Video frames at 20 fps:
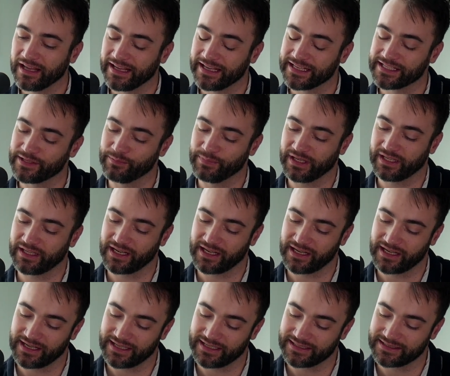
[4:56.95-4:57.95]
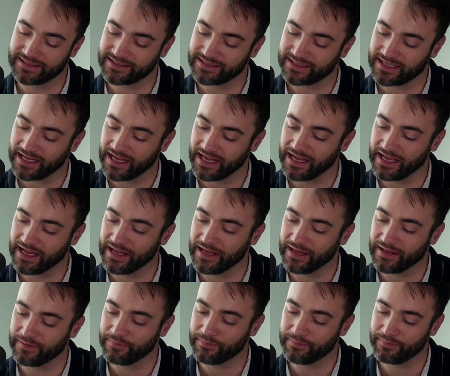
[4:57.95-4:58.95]
Is it because,
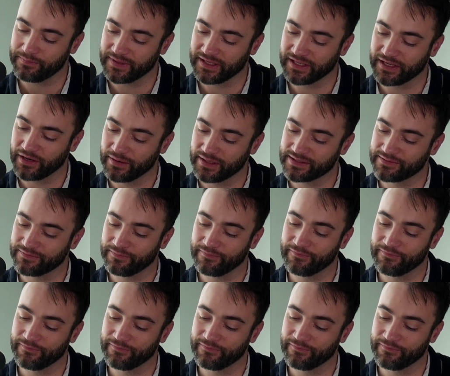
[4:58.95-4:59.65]
it's